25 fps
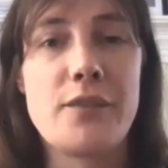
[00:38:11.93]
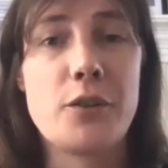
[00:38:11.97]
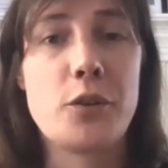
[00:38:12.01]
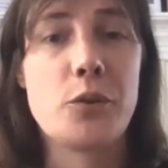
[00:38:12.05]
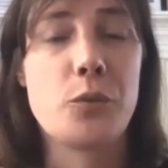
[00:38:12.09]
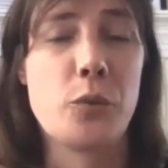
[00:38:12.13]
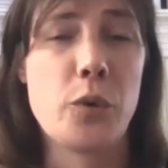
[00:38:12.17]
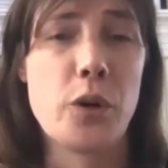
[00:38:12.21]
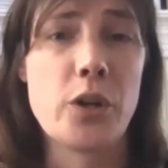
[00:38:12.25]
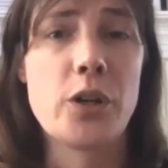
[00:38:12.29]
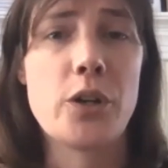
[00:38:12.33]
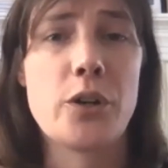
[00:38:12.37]

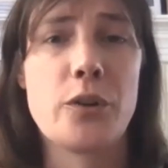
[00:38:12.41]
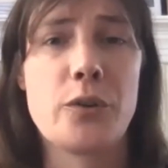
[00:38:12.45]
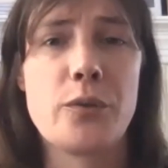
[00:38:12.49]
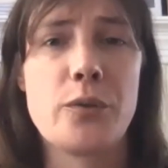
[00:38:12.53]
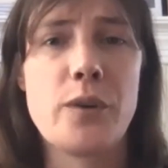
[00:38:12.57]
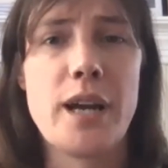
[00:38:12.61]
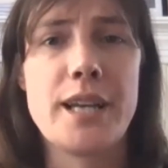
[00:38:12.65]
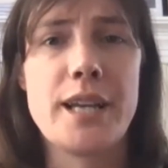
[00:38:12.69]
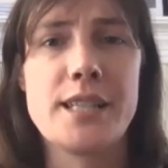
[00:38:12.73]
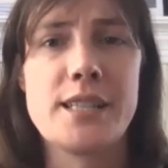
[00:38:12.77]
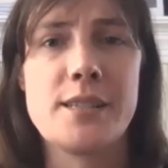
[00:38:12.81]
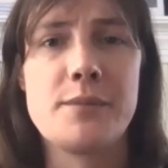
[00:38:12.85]
and worker
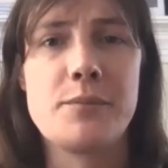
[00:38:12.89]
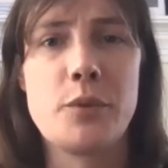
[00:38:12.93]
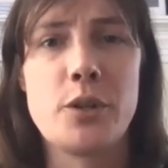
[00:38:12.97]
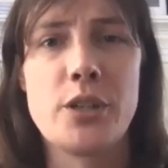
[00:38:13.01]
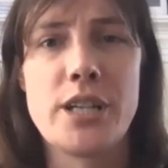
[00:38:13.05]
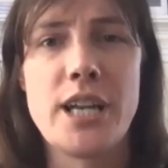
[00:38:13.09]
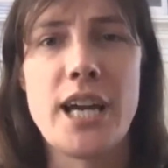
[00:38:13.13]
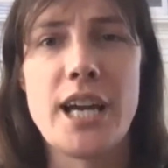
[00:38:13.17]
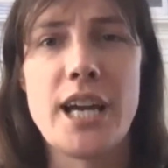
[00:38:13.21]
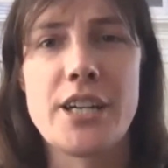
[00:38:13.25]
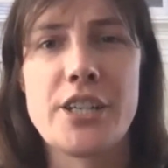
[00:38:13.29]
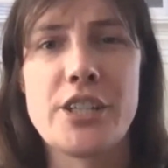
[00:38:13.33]
rights and
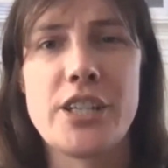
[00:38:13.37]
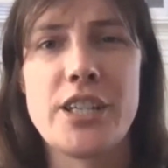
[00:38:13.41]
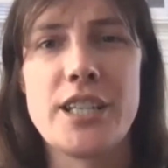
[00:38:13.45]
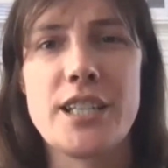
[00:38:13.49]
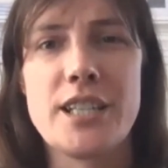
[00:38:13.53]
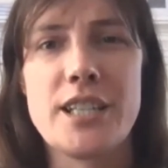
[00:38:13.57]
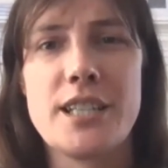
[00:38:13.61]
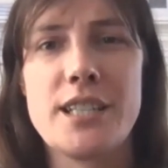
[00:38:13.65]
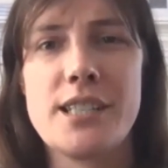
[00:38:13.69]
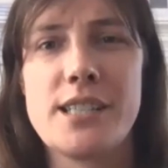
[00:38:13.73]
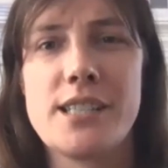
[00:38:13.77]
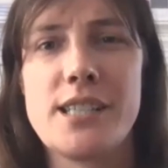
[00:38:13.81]

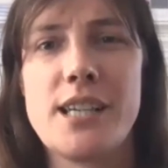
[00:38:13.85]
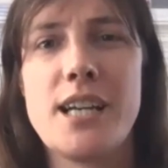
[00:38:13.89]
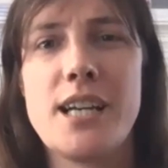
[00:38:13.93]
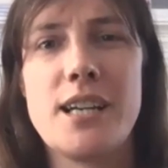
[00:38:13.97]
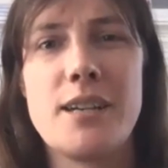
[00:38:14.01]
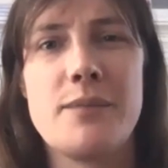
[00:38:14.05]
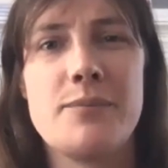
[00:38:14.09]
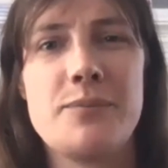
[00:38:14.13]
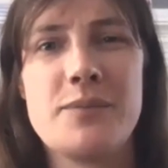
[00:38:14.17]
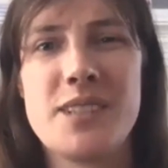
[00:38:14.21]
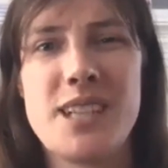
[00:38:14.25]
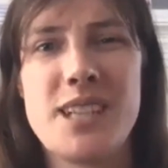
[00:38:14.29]
protections
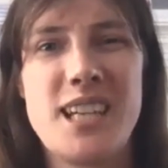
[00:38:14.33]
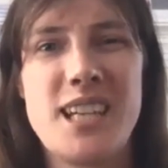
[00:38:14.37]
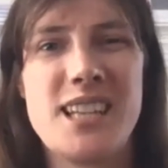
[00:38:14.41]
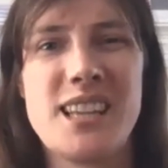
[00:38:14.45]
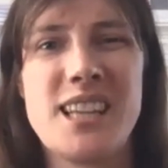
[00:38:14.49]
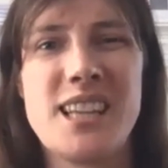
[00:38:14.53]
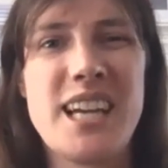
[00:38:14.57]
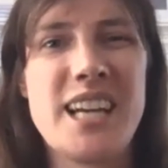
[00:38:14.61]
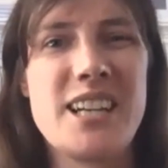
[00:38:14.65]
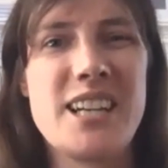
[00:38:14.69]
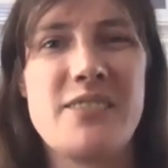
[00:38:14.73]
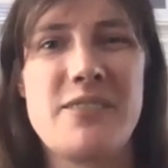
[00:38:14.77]
in
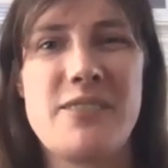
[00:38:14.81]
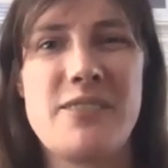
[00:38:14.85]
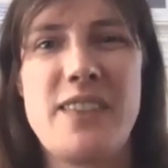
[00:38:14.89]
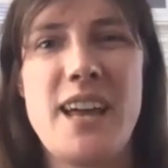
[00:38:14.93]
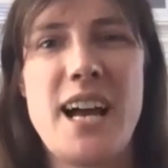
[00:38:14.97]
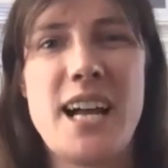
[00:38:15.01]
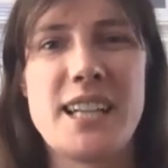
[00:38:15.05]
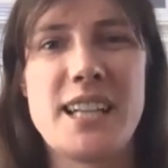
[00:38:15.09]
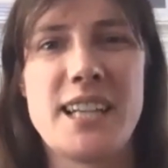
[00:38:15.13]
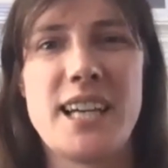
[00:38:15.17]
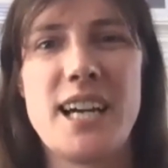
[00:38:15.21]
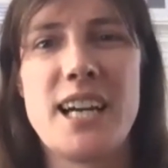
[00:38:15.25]
light of
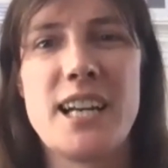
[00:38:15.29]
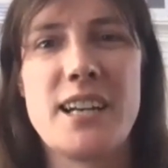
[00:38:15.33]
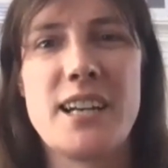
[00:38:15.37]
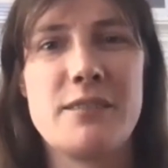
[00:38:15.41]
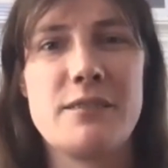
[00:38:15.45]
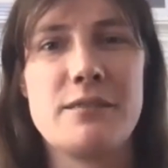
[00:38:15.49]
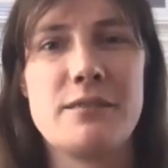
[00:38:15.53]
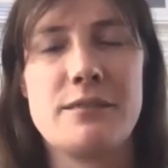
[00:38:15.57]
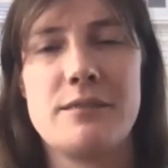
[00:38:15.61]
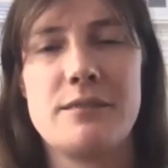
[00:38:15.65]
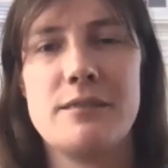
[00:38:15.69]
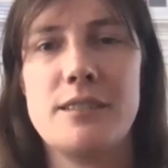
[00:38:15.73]
that kind
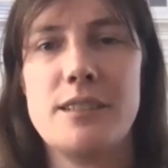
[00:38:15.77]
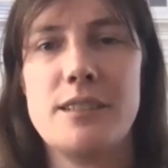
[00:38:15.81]
of